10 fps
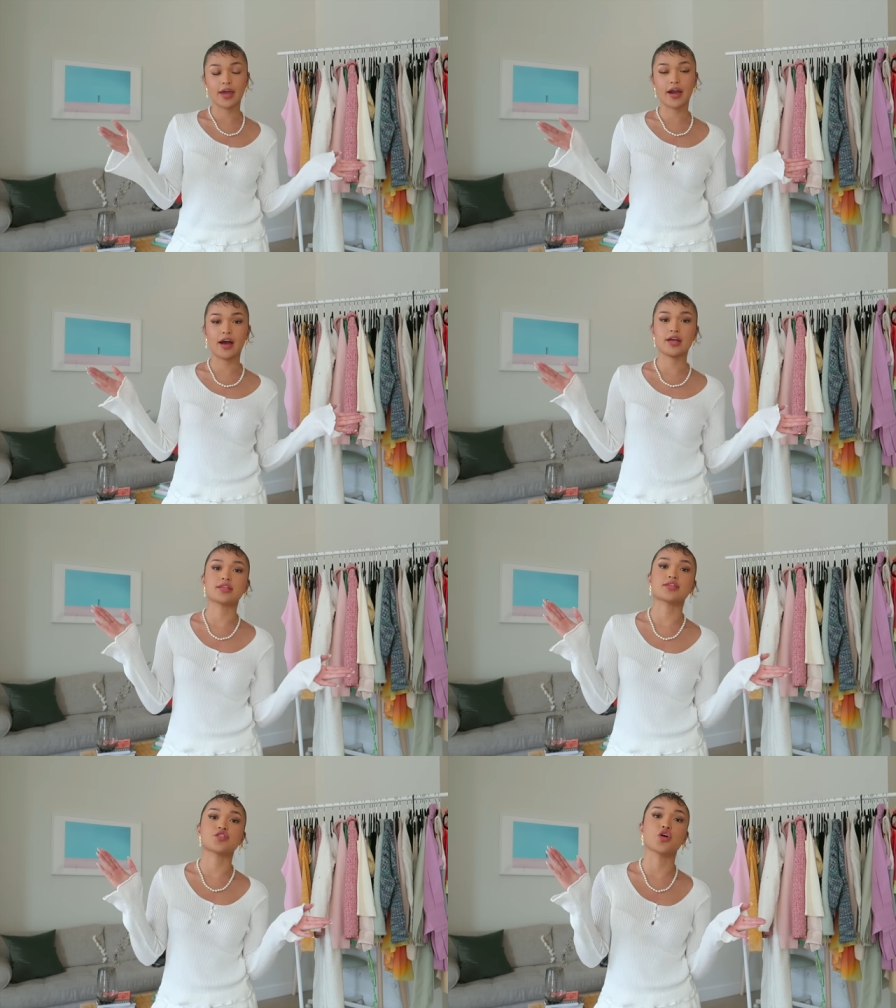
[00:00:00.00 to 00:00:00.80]
Hey
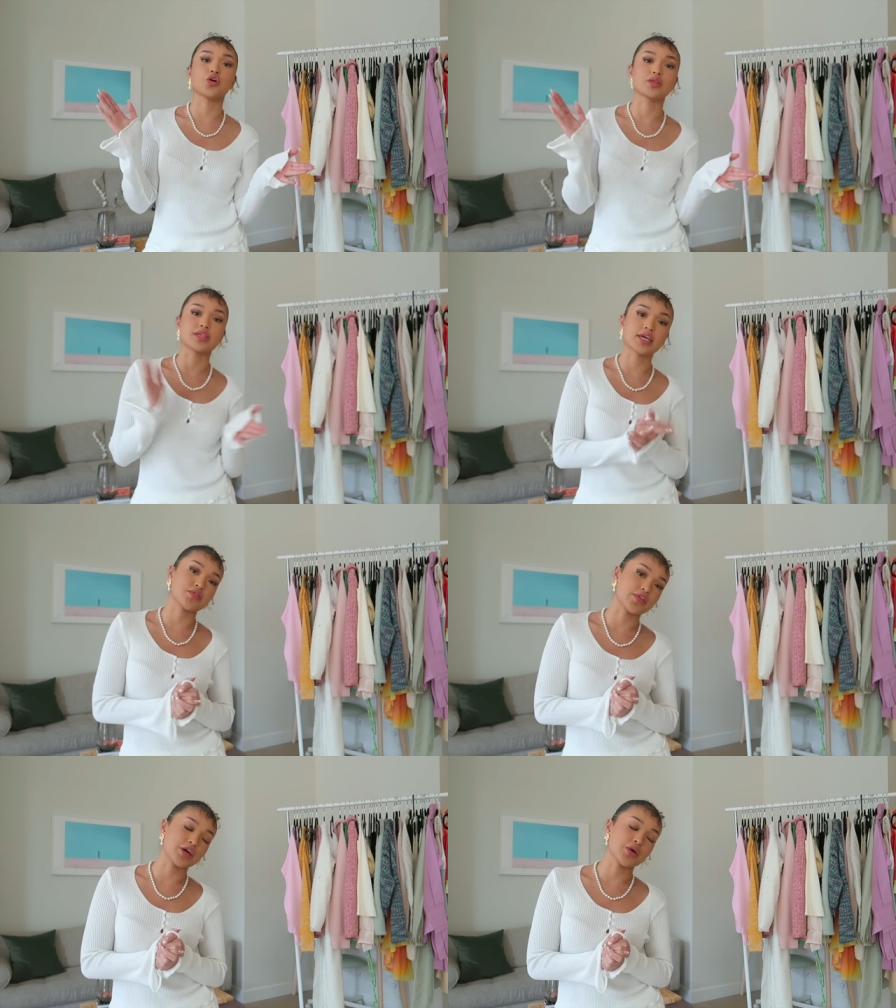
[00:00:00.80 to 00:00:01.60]
guys, so today's
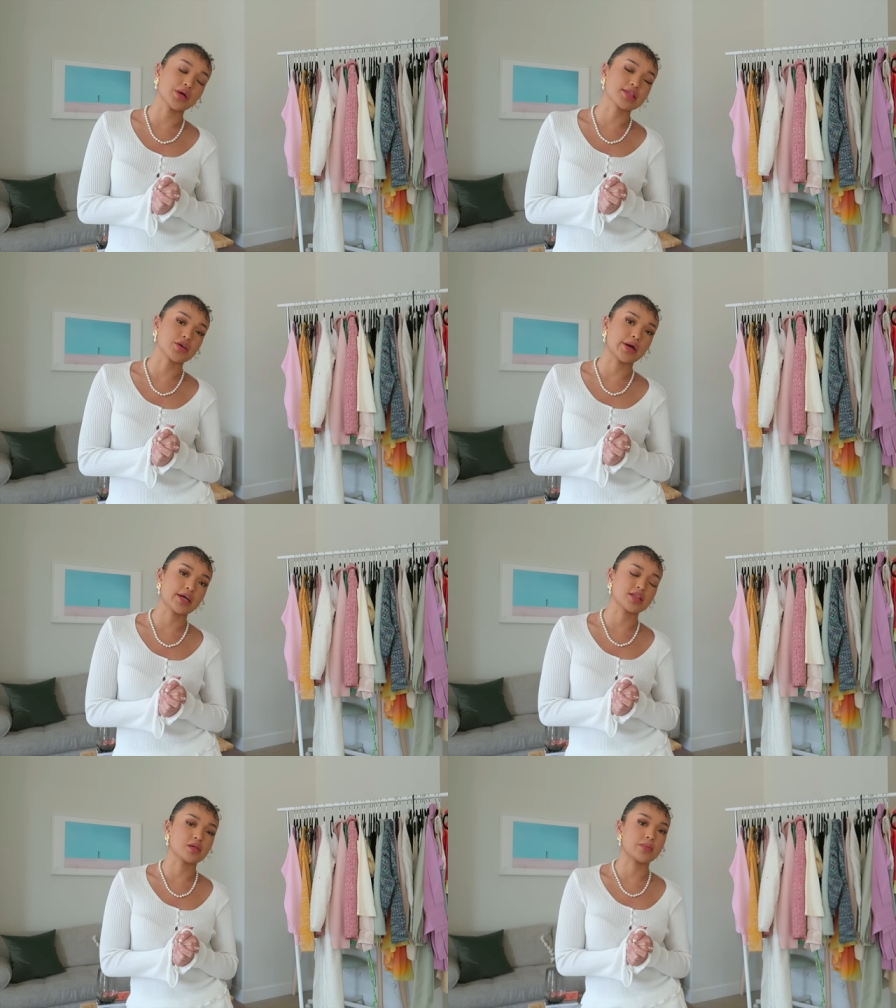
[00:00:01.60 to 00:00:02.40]
video is
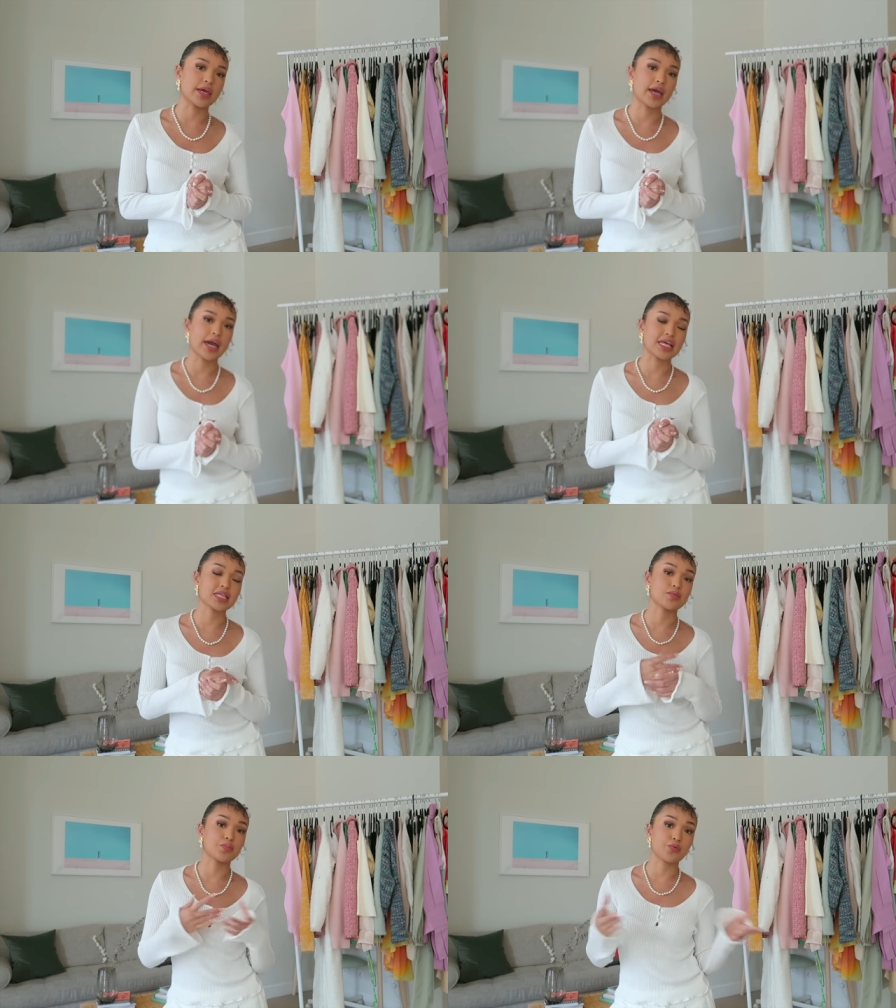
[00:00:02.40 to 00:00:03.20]
going to be
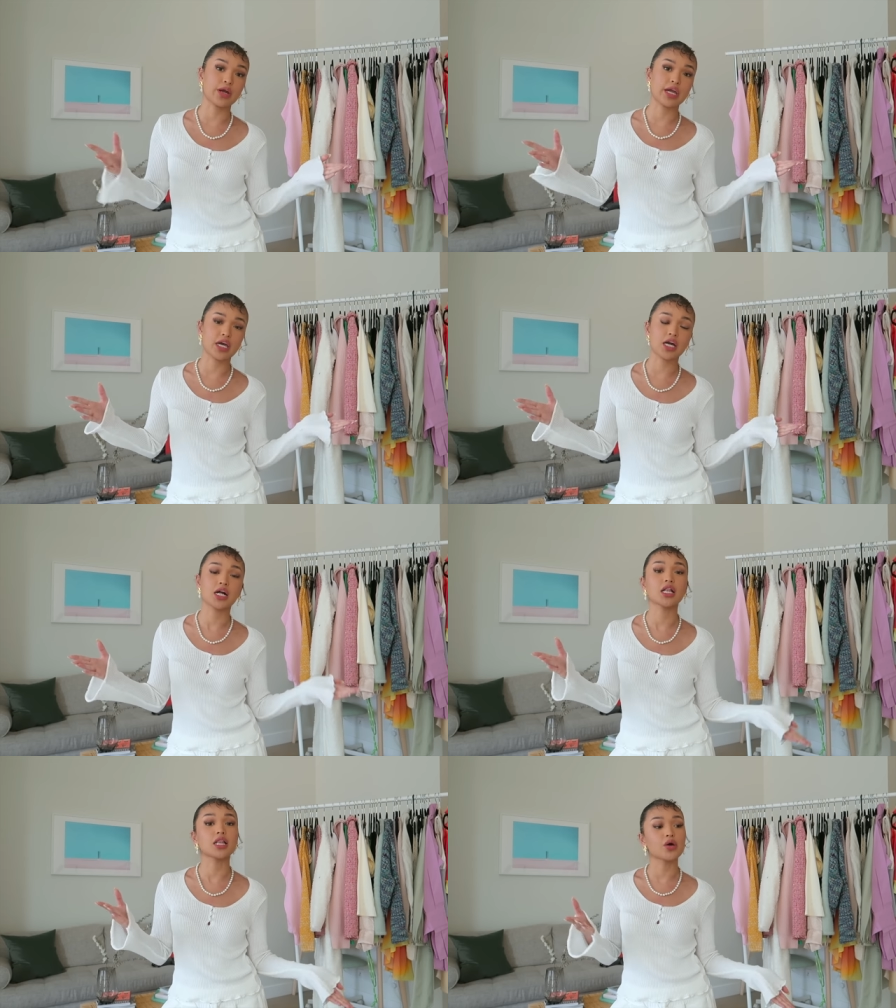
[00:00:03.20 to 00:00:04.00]
a spring
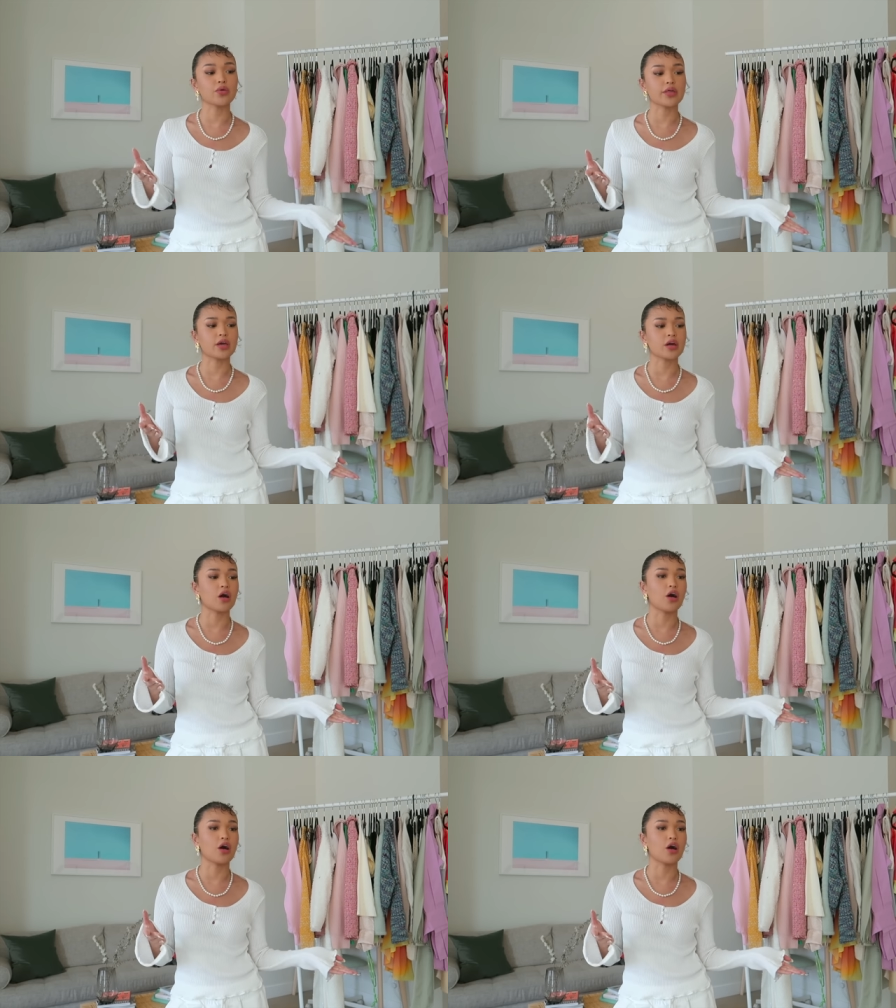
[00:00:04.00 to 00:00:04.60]
clothing